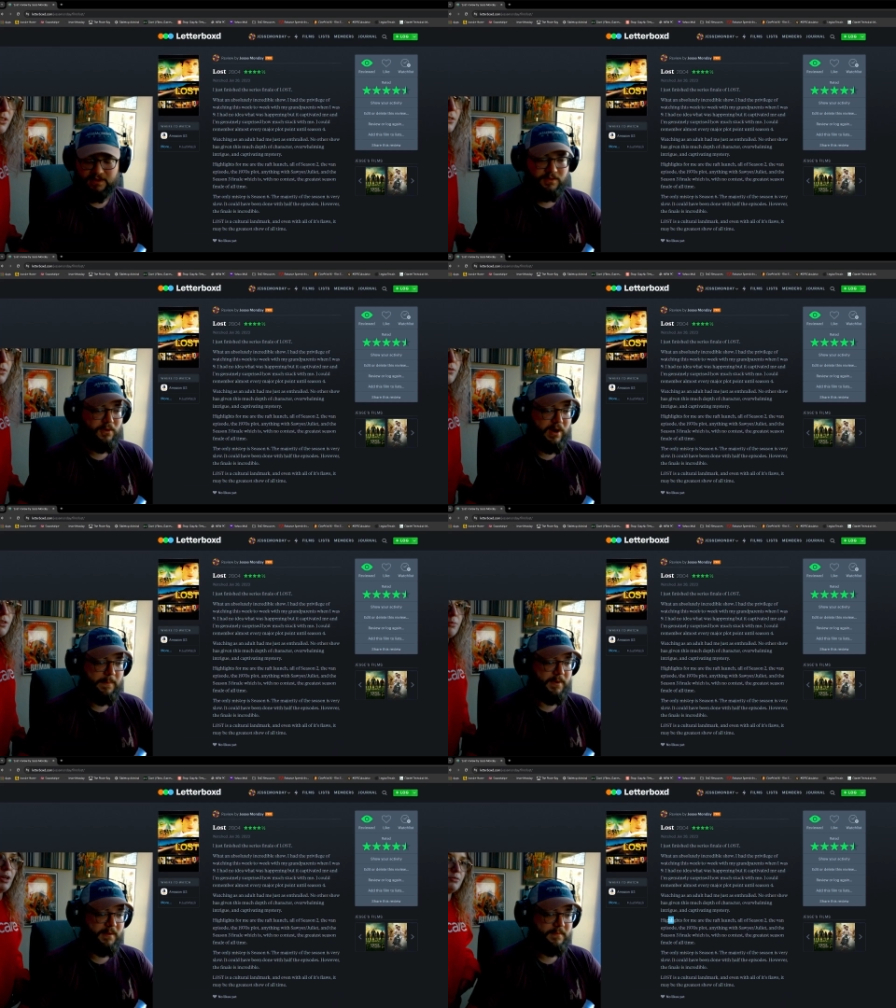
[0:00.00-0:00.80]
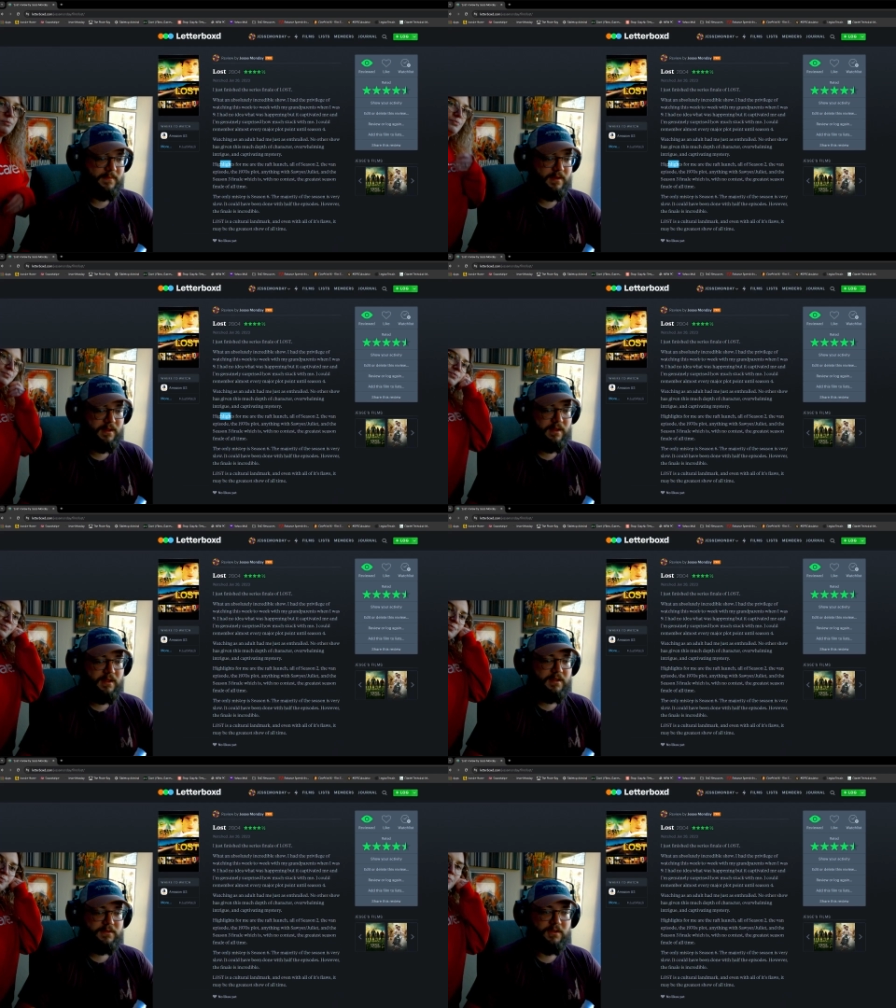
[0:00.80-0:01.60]
We'll wrap it up.
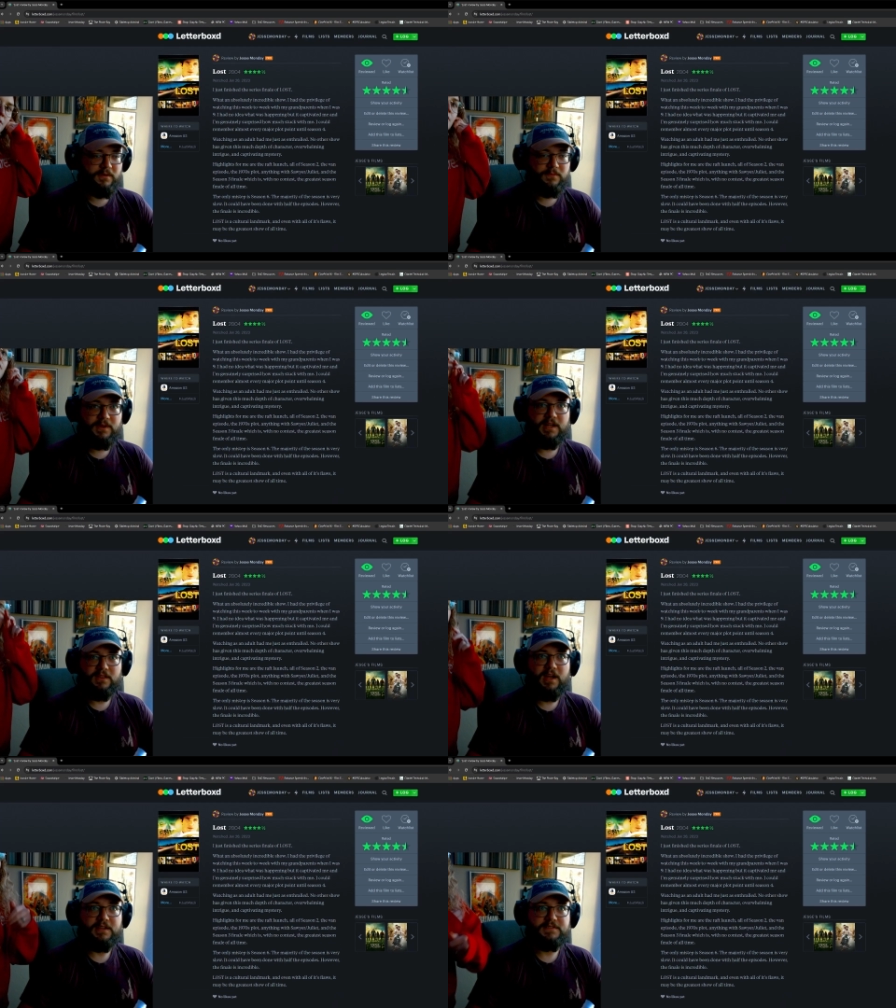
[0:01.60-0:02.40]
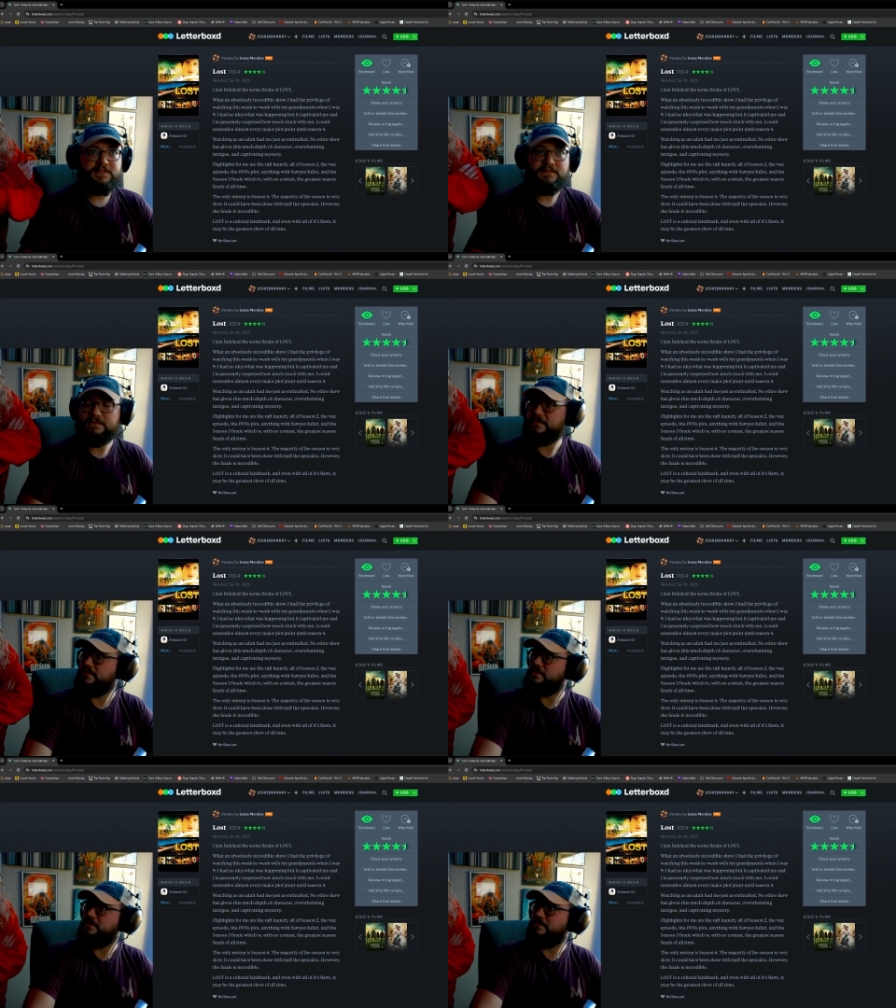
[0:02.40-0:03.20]
Look, we got Lost.
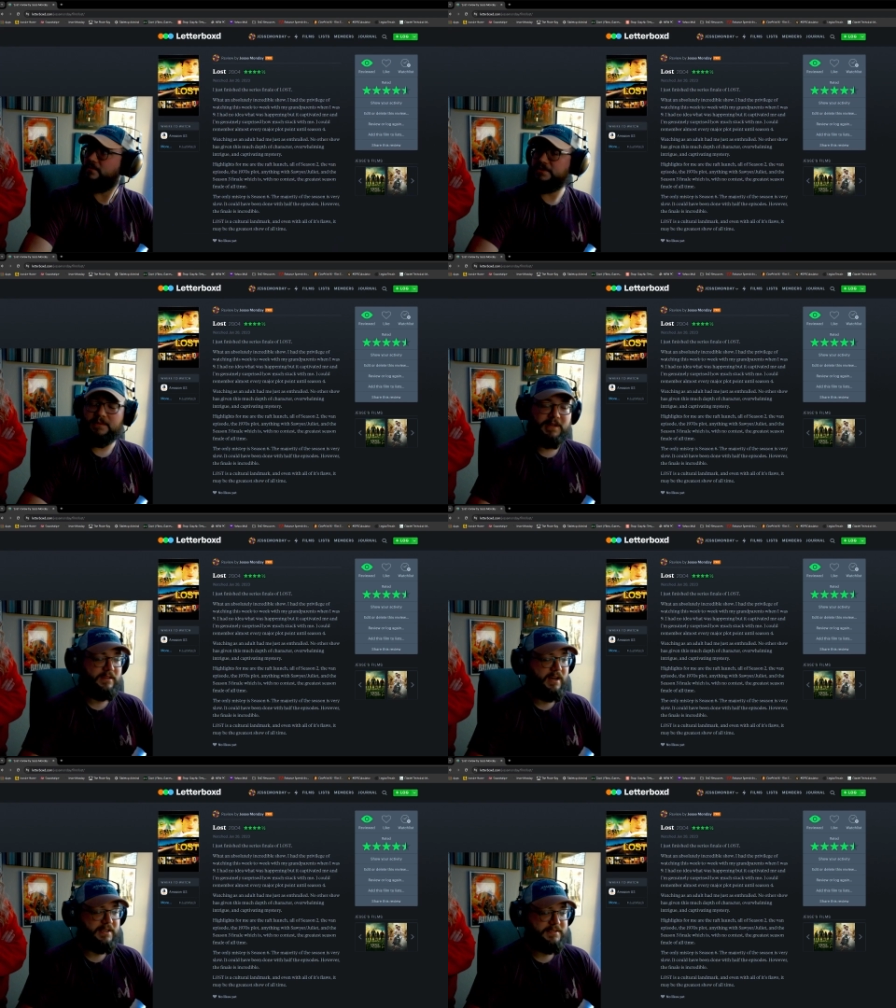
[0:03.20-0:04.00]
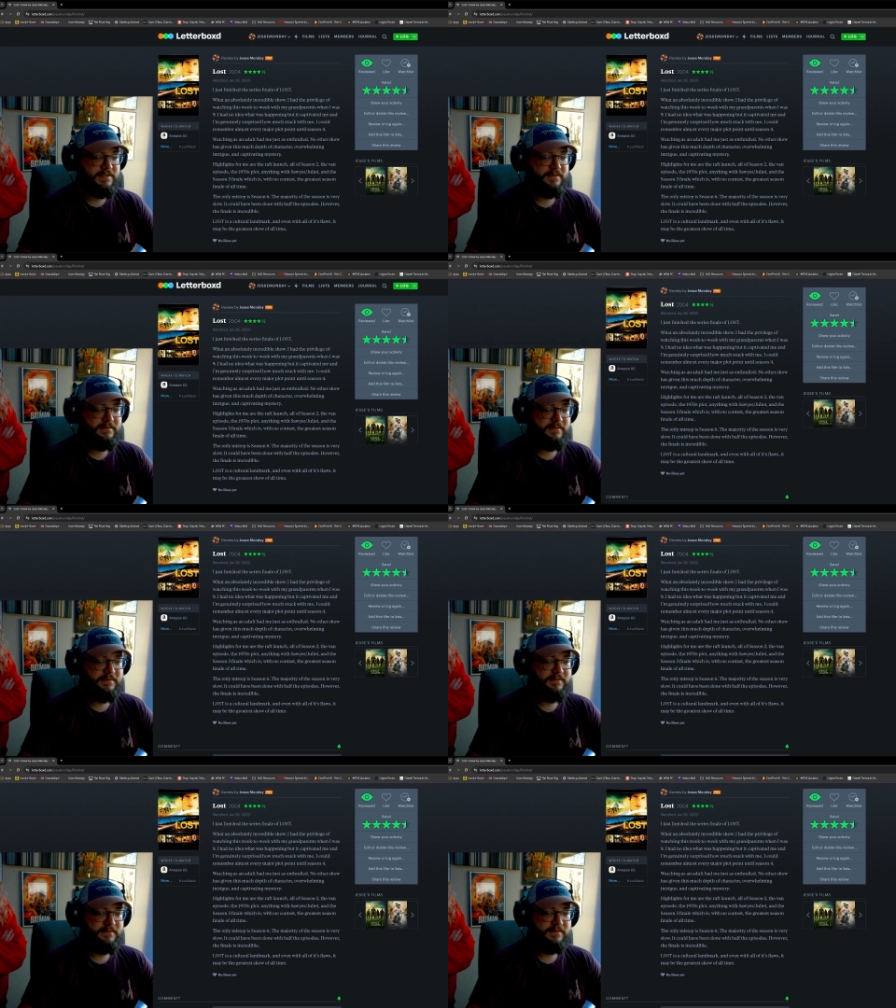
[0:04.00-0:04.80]
We're talking about Lost.
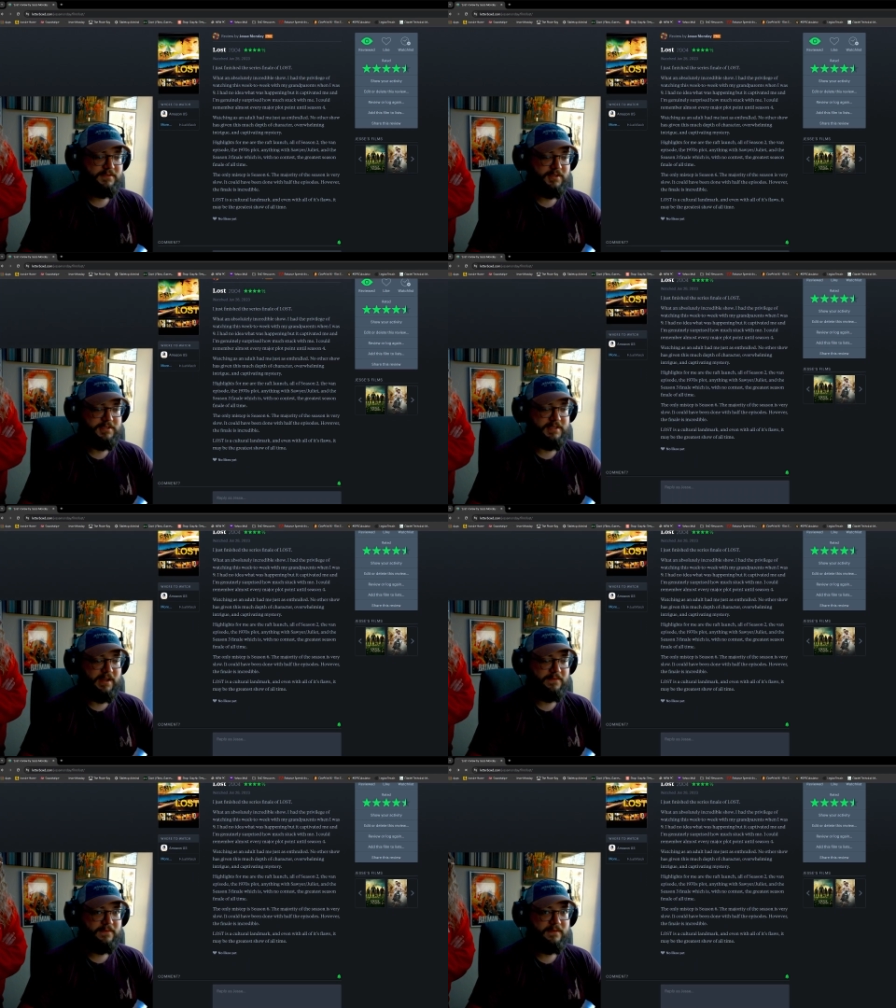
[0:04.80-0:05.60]
Good stuff.